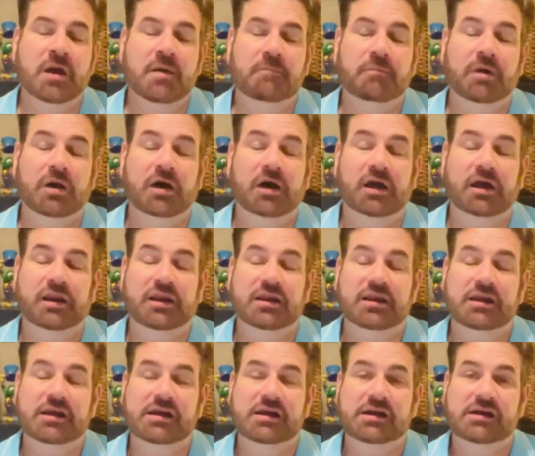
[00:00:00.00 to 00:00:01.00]
But
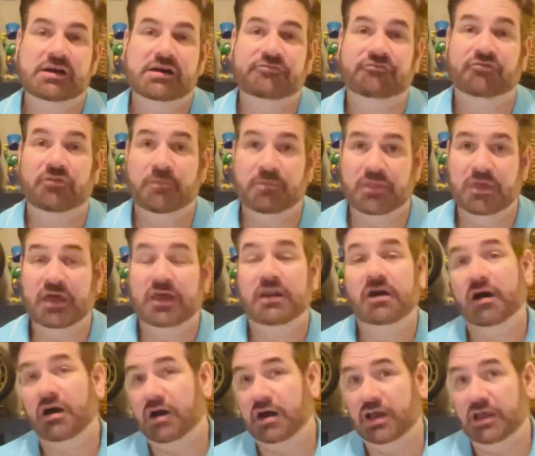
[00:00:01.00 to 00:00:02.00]
from then
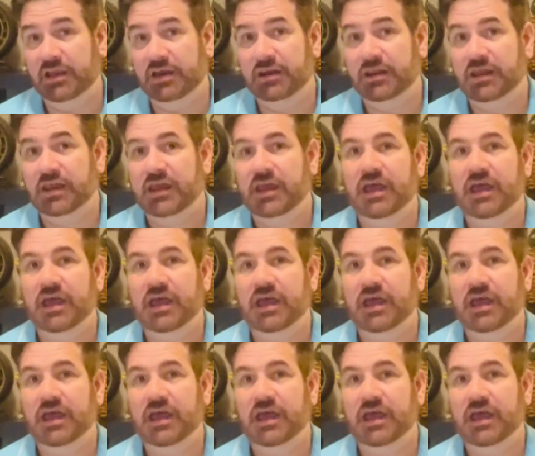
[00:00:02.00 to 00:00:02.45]
on,